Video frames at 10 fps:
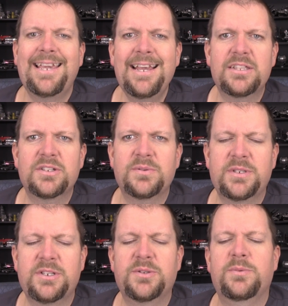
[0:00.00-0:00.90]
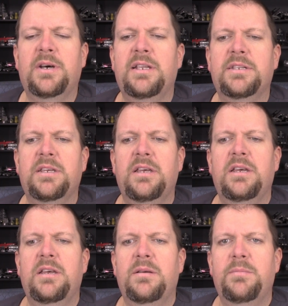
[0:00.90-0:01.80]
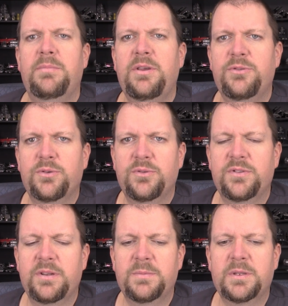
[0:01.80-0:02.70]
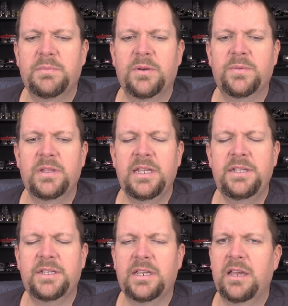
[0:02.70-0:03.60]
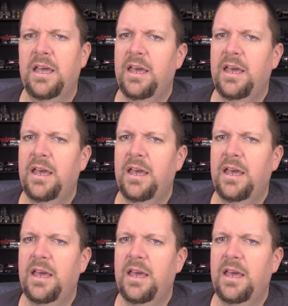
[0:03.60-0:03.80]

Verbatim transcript: kits, which is what Piececool seems to be releasing.